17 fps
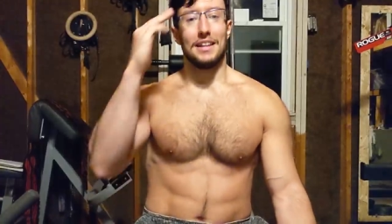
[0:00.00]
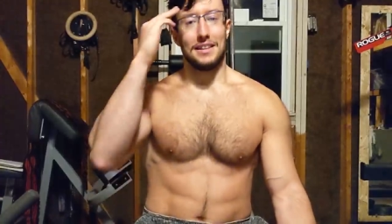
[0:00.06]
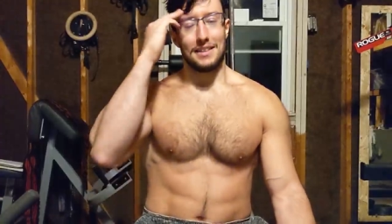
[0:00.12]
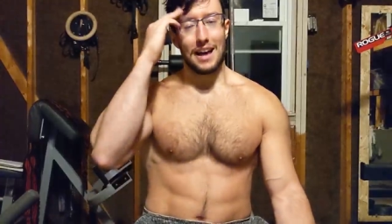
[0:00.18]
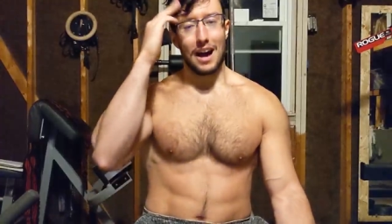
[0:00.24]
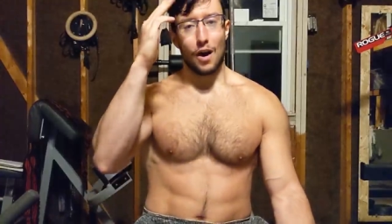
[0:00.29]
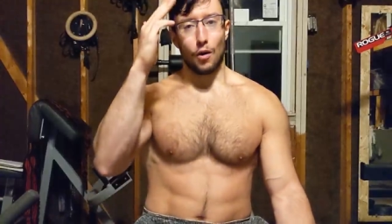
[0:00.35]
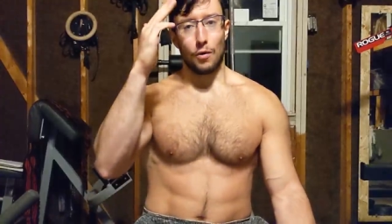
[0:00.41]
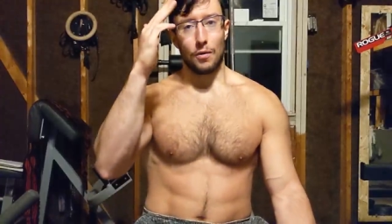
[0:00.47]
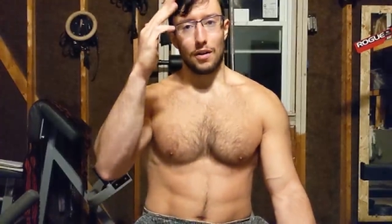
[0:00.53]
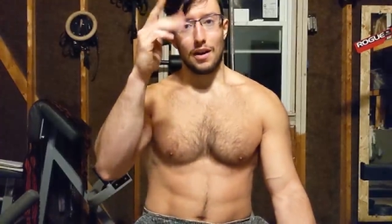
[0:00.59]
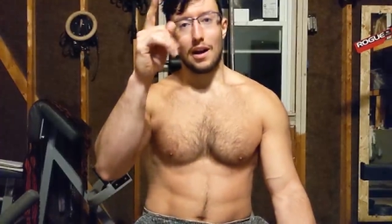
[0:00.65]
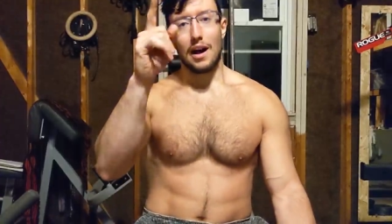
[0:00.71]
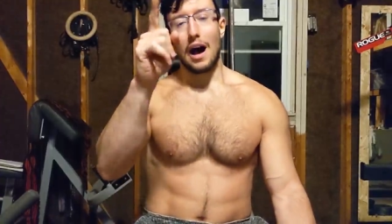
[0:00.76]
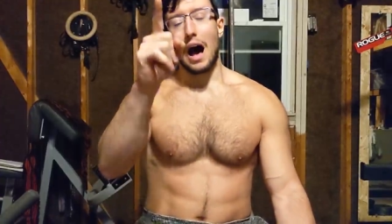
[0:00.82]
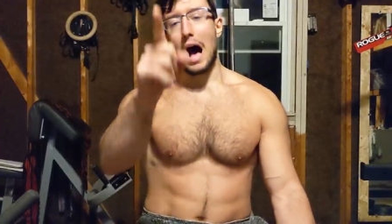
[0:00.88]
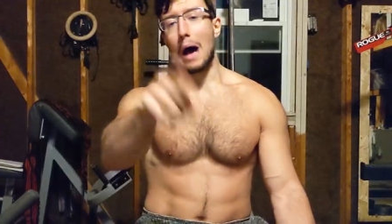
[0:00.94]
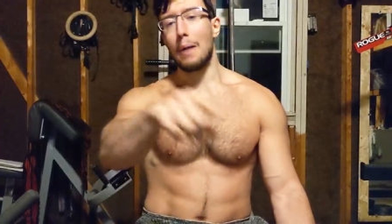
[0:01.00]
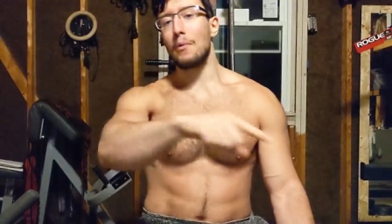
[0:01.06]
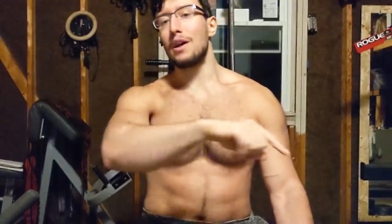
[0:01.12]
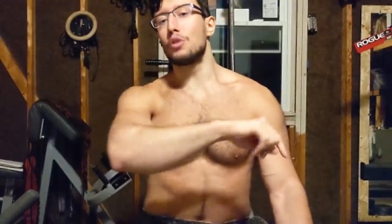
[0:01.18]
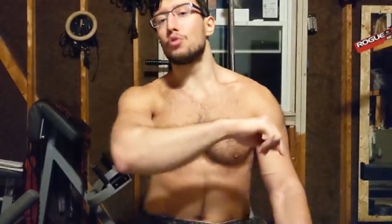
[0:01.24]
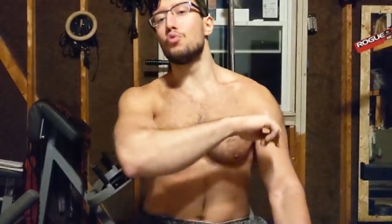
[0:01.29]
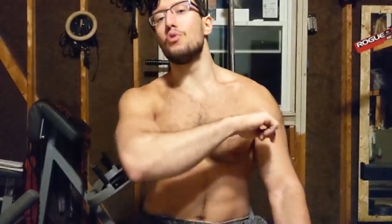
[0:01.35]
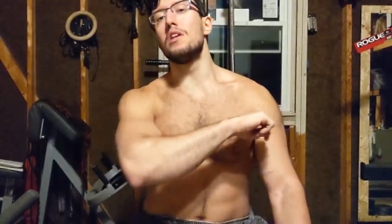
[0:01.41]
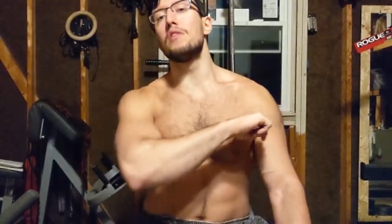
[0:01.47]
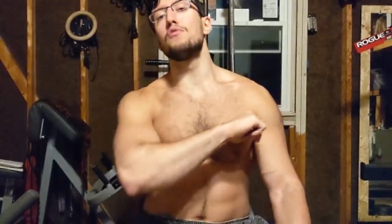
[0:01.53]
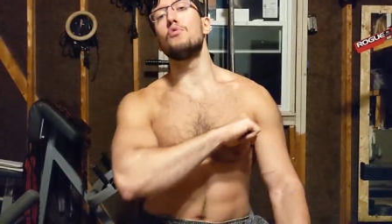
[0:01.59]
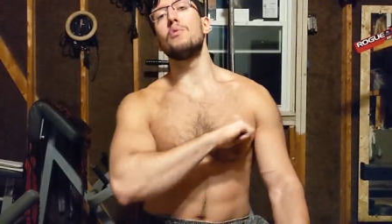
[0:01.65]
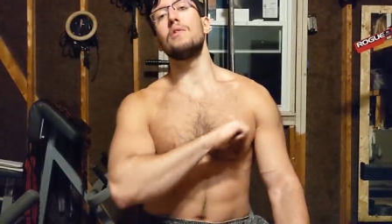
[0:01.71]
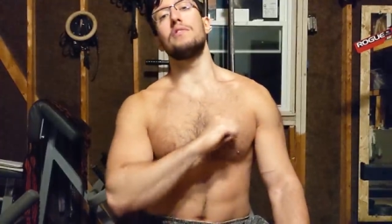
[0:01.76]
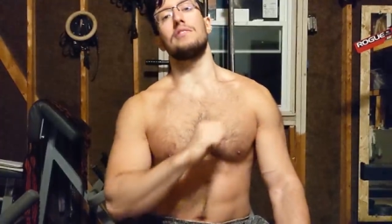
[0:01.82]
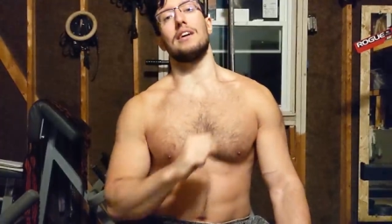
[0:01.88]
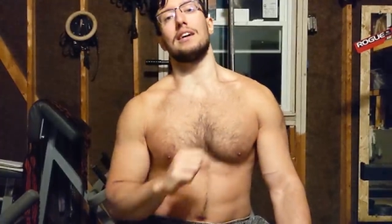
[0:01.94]
Now, I'm going to leave you
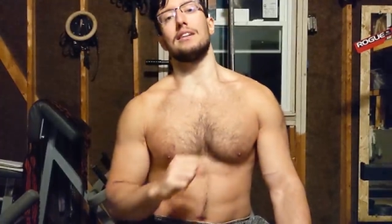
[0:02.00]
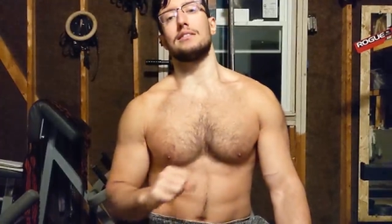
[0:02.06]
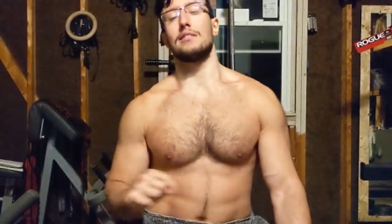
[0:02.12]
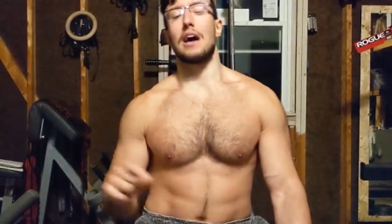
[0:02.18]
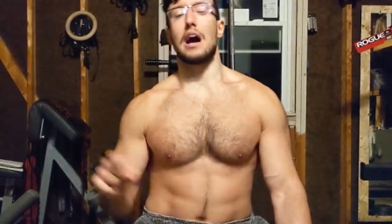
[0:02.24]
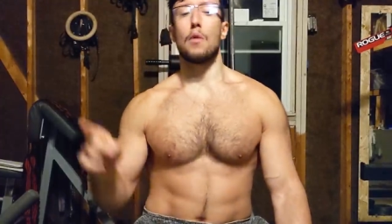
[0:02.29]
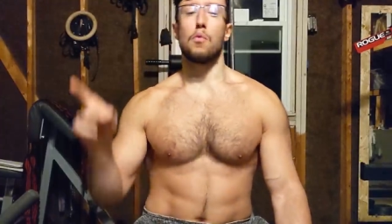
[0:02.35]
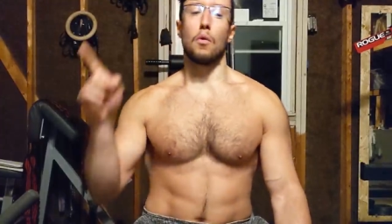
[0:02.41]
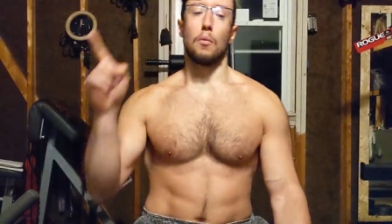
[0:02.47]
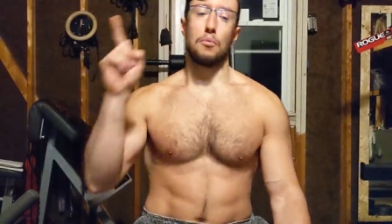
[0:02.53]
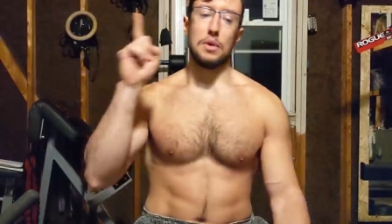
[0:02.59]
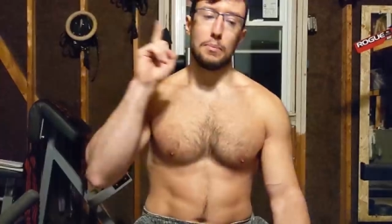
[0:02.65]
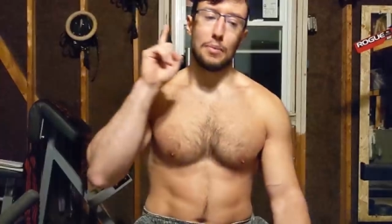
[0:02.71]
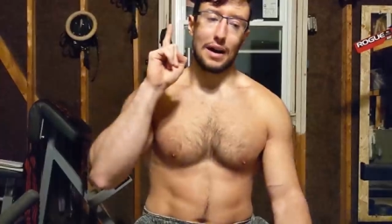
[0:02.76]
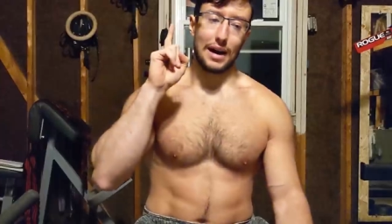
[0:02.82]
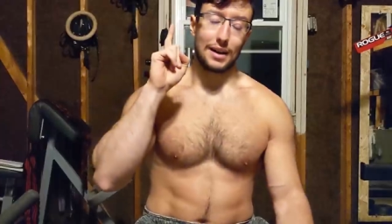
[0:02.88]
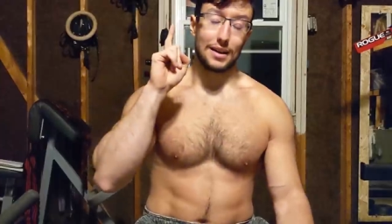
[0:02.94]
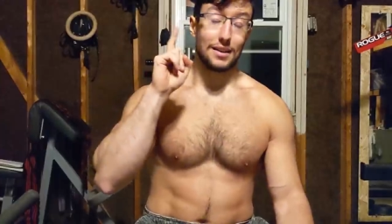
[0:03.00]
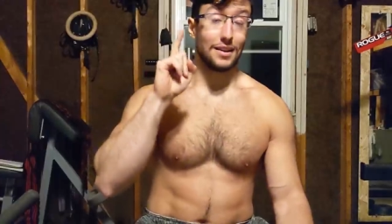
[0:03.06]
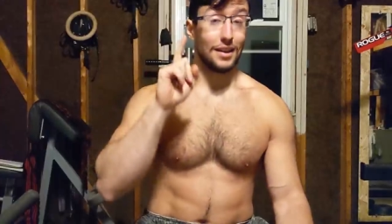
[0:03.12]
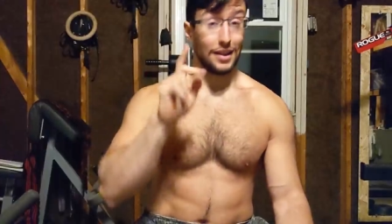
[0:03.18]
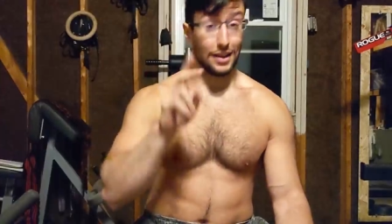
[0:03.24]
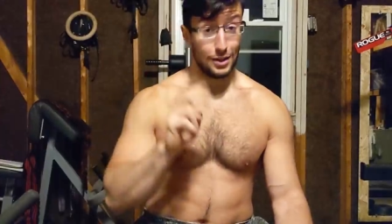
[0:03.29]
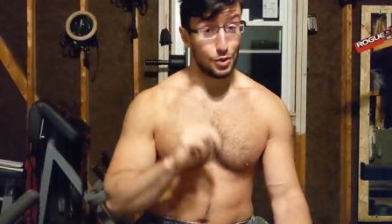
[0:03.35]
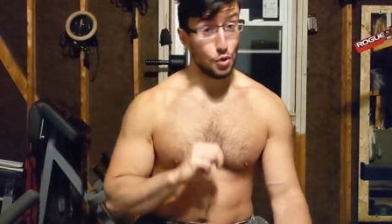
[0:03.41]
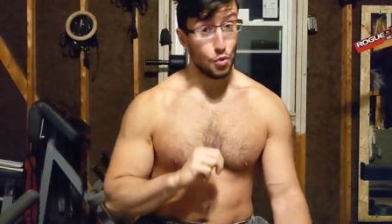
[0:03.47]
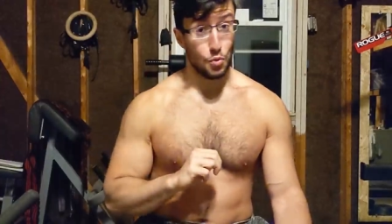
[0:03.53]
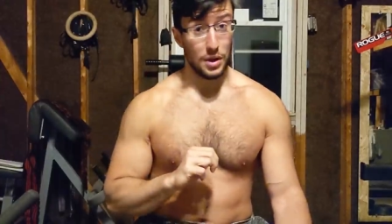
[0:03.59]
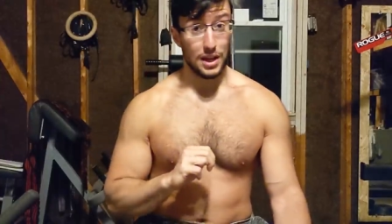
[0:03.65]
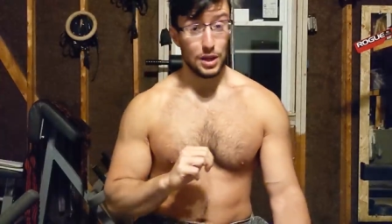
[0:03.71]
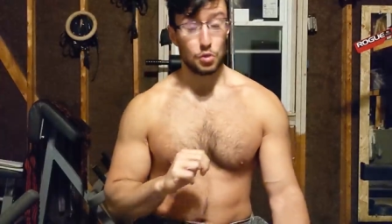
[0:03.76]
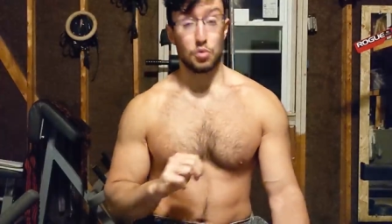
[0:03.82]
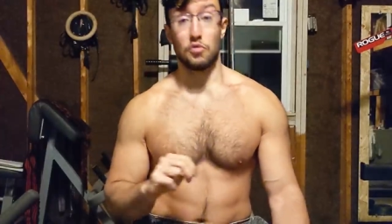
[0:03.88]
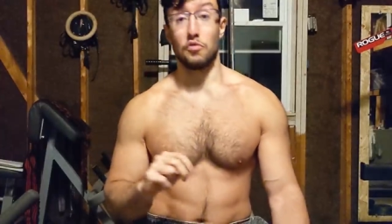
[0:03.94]
with that. I will be back in 2
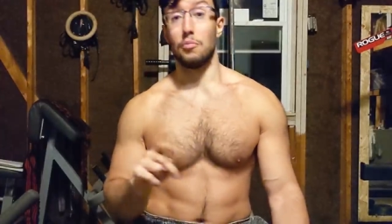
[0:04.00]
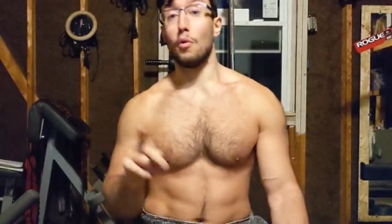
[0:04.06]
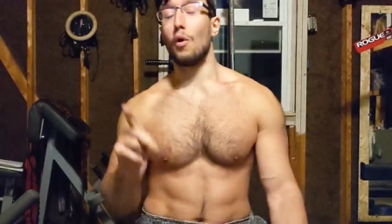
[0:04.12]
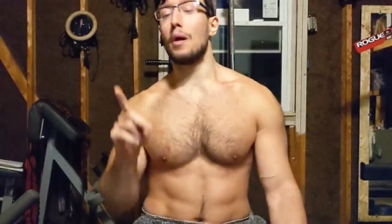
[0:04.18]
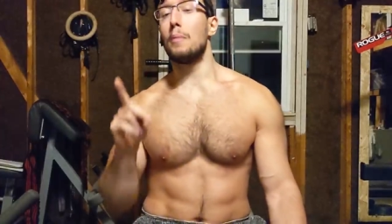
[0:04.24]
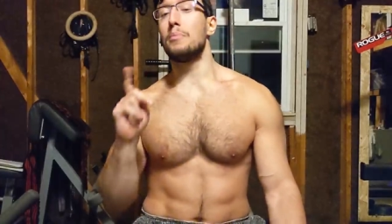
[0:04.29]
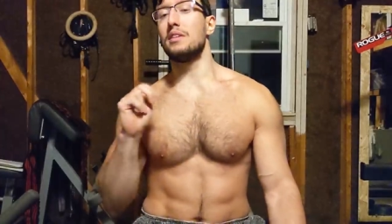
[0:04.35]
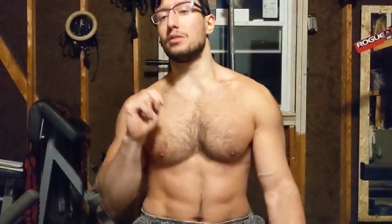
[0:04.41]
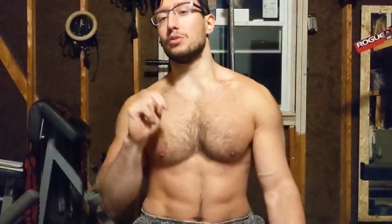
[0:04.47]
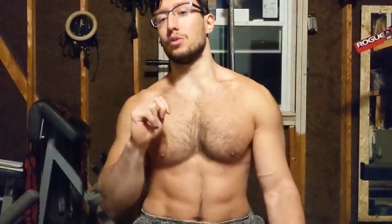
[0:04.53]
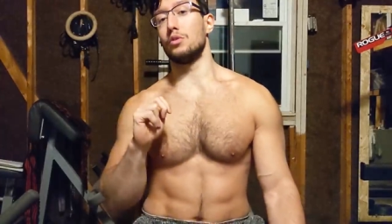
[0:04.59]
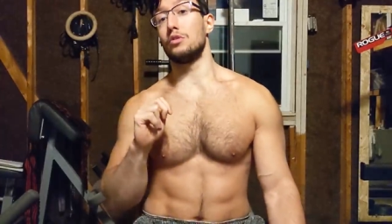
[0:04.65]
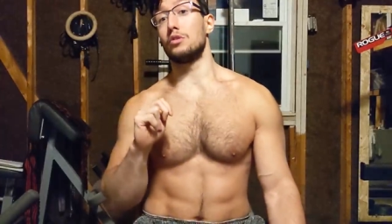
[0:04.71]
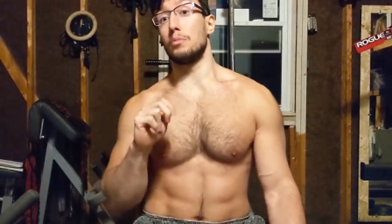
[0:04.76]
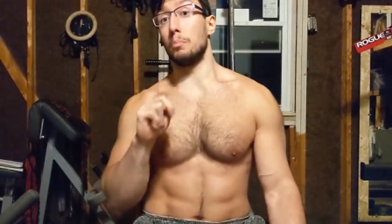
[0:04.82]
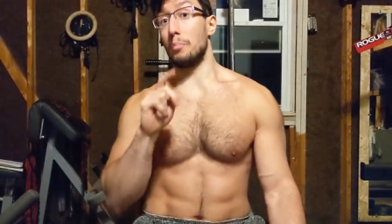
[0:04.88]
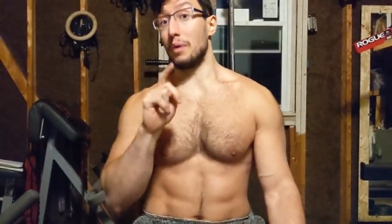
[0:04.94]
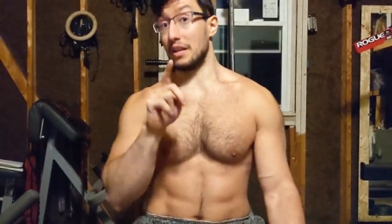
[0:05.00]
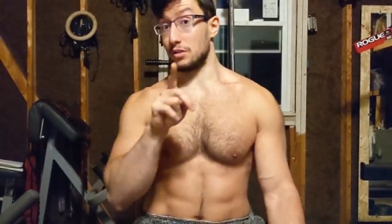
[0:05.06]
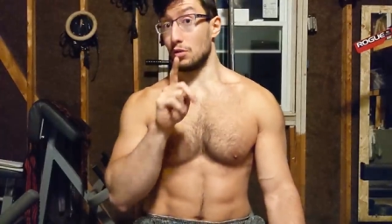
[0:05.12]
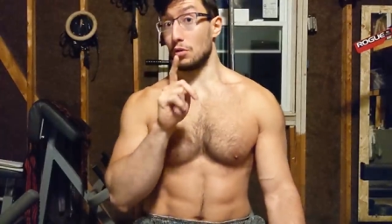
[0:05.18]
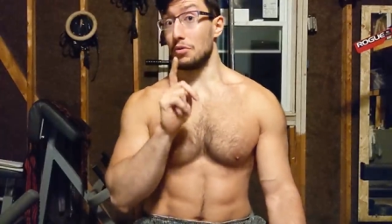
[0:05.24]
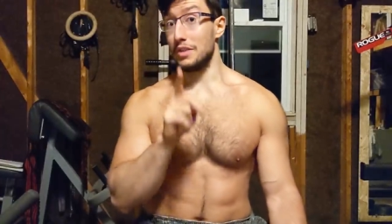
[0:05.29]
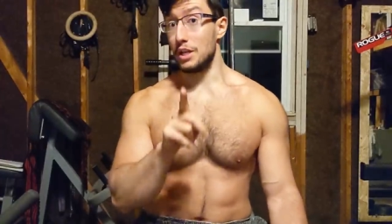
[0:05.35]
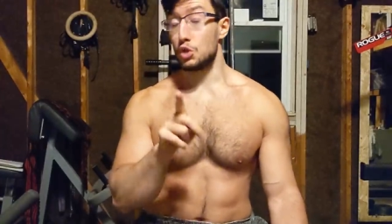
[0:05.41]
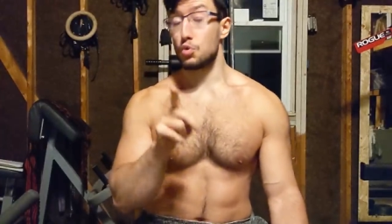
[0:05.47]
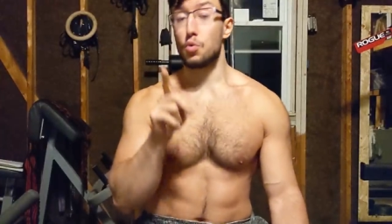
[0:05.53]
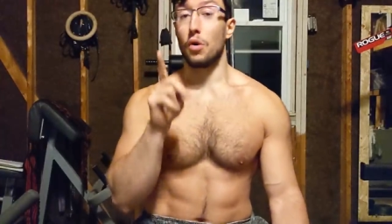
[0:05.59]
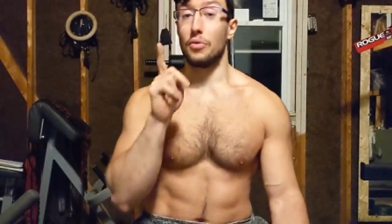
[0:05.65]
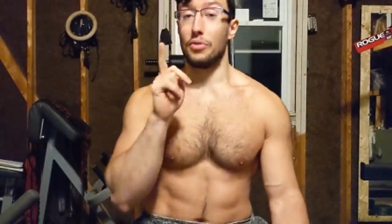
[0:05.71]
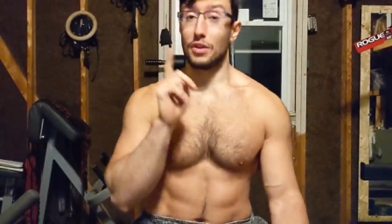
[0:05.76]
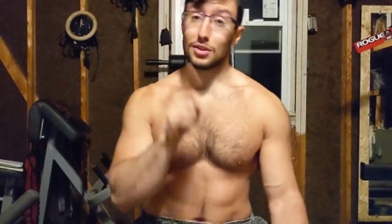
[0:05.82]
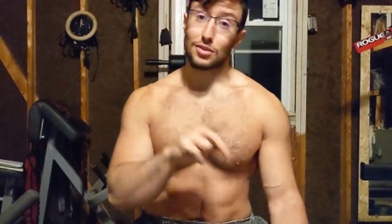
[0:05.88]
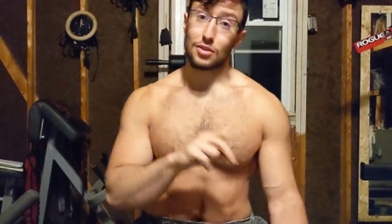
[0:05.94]
weeks with more episodes based on Nietzsche. We're
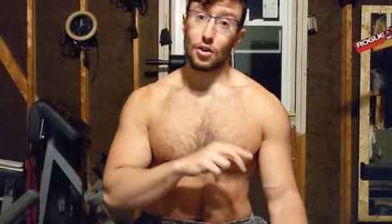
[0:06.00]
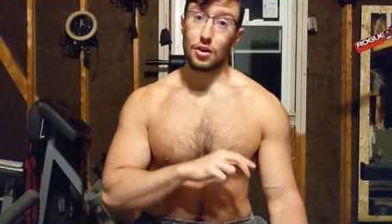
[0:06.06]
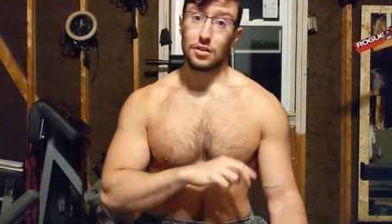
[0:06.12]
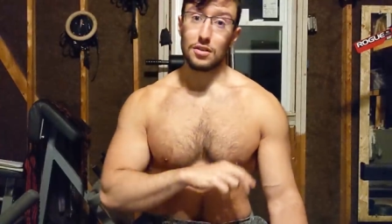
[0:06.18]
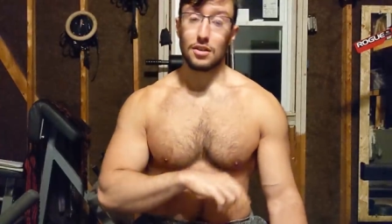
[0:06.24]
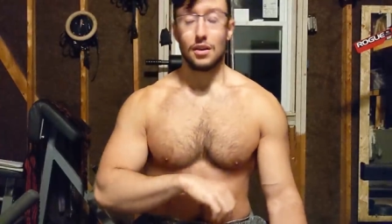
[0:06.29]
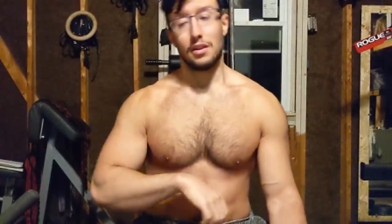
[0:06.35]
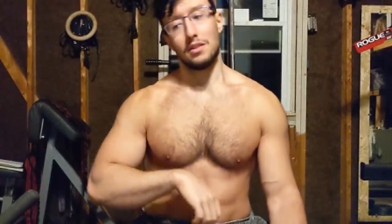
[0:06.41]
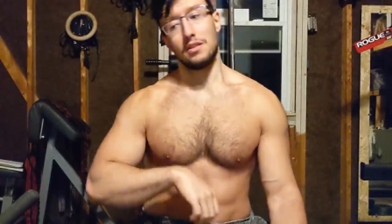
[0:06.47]
not done.